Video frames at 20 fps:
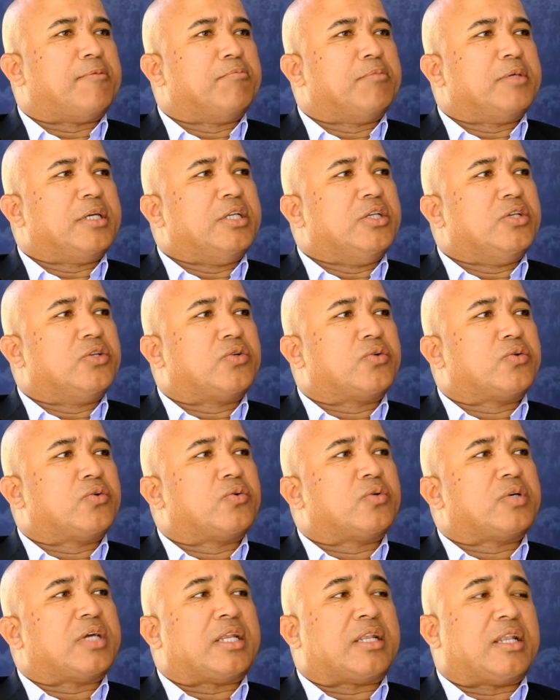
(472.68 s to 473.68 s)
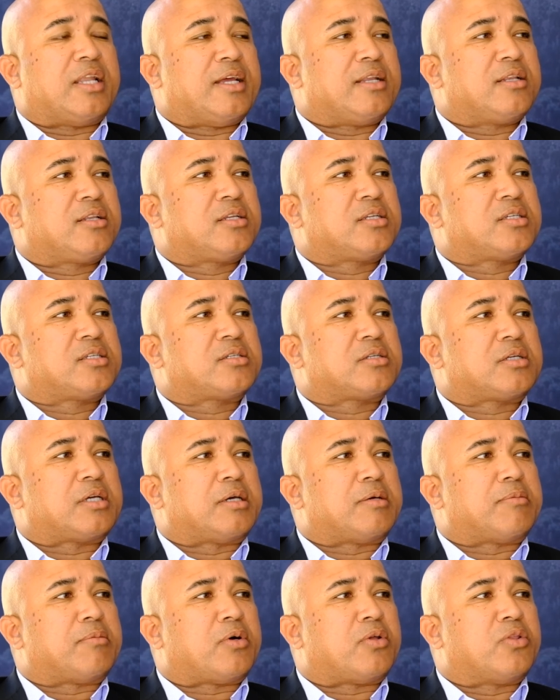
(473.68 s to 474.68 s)
into Atlantis
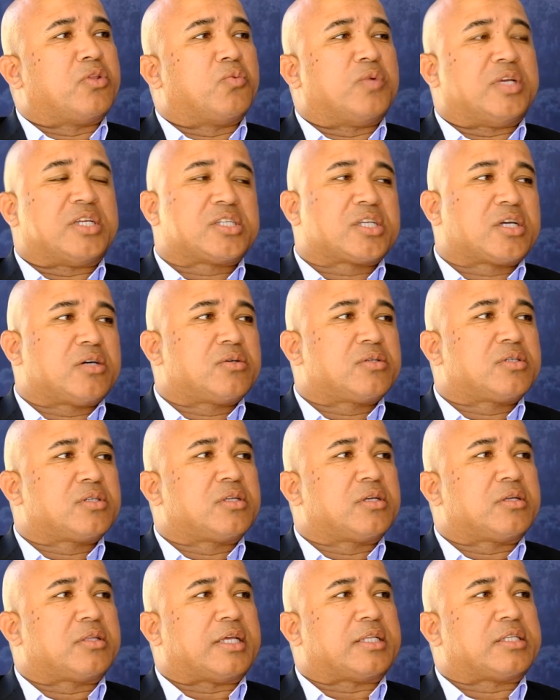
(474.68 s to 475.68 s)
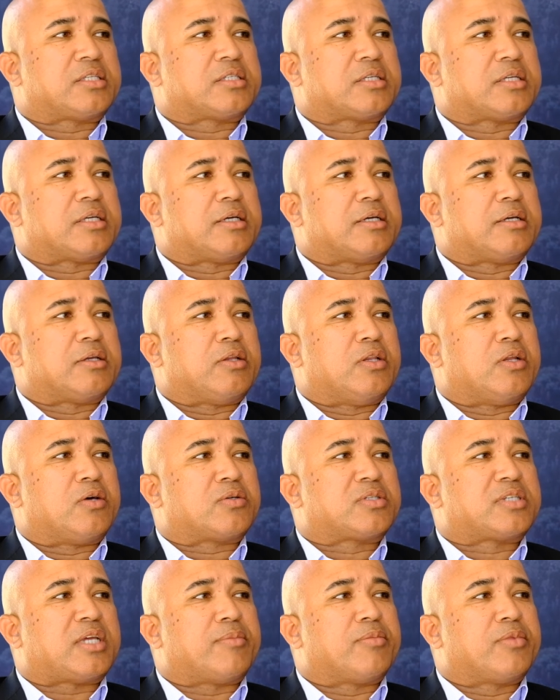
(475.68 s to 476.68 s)
on the west coast, that's
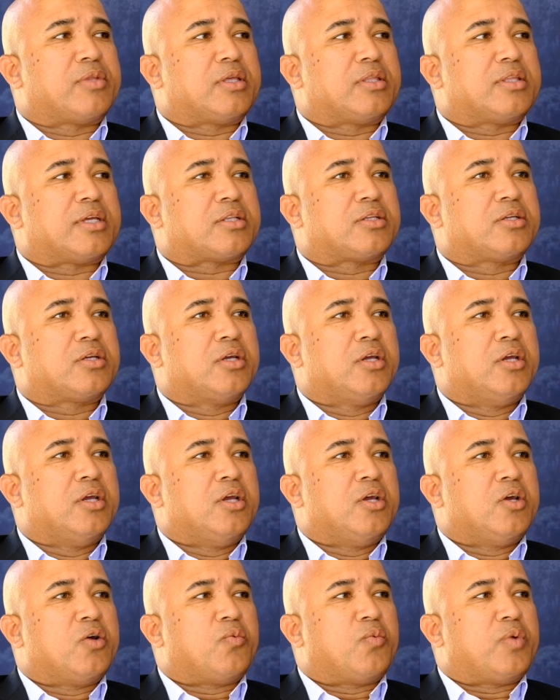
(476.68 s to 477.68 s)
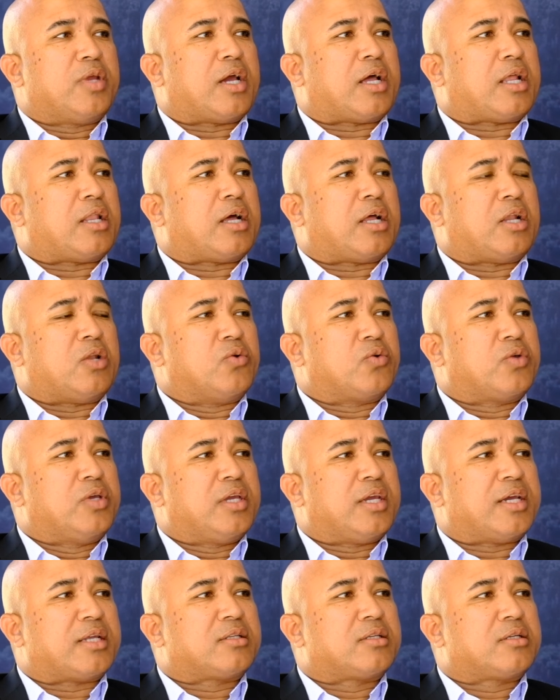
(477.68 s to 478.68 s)
something that we are
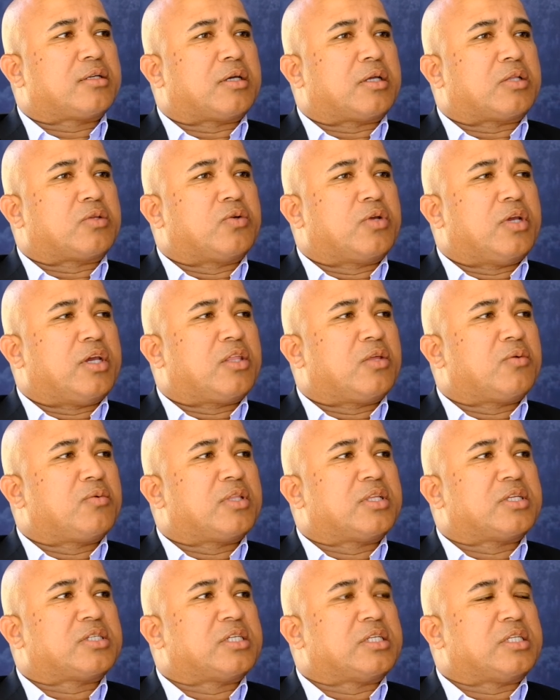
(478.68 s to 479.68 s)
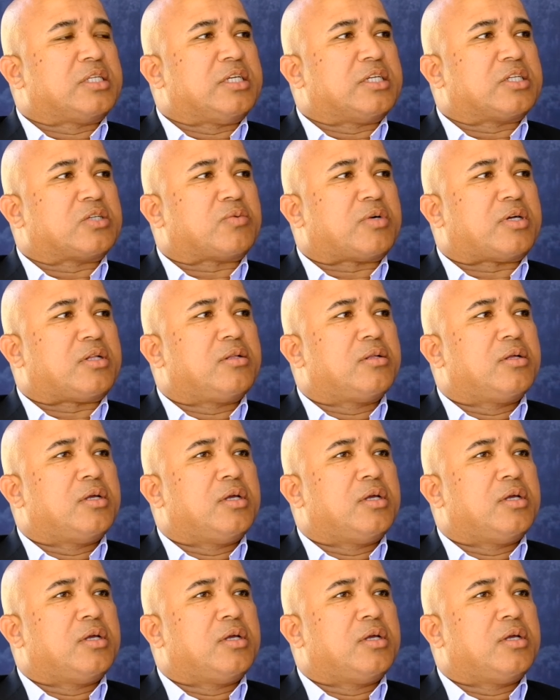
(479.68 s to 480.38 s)
looking at together with the city as well.